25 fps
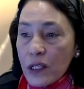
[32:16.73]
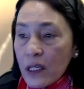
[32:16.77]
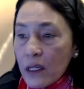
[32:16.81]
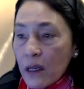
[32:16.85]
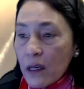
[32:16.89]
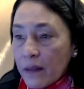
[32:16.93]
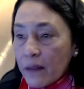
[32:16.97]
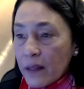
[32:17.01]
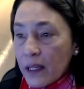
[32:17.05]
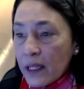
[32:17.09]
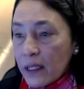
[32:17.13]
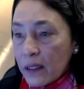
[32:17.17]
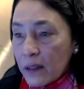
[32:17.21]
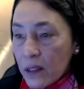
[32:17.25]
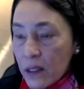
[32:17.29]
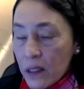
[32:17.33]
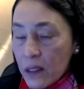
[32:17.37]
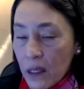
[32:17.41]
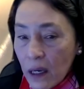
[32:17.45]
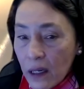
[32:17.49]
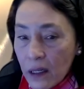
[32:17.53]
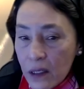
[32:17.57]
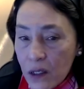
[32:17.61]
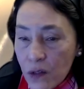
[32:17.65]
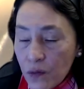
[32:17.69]
see on the
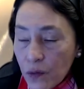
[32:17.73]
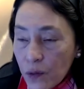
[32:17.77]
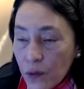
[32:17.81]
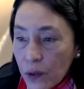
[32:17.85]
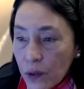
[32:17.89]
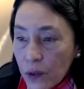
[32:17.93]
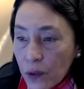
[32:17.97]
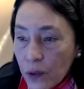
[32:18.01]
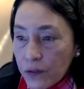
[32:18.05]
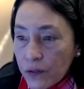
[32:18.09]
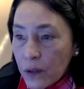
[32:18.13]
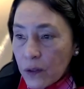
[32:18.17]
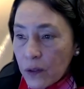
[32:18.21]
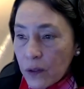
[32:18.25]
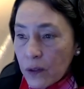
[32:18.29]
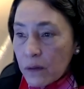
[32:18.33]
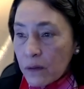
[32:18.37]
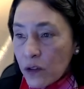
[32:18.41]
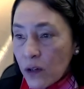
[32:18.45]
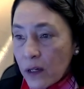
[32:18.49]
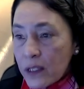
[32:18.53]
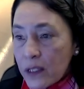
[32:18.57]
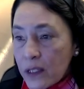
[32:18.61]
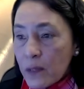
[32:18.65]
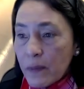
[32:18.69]
hillsides for, for
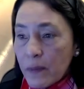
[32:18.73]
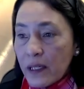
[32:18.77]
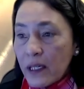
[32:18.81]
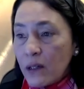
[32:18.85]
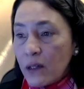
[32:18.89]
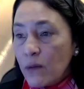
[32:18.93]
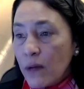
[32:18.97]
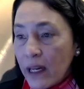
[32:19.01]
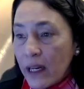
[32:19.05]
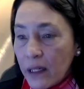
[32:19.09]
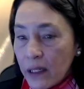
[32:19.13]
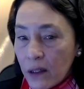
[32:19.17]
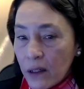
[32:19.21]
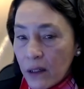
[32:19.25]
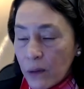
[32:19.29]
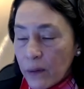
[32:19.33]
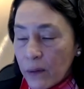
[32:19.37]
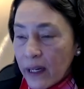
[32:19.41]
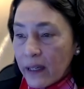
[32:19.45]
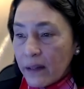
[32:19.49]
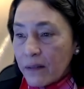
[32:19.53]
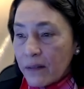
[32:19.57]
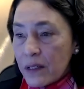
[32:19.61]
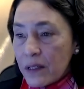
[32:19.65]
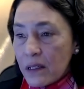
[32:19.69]
transmitting radio
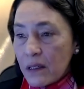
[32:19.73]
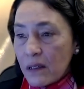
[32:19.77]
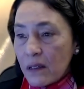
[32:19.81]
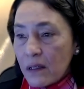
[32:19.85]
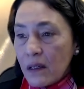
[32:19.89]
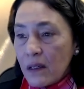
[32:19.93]
waves.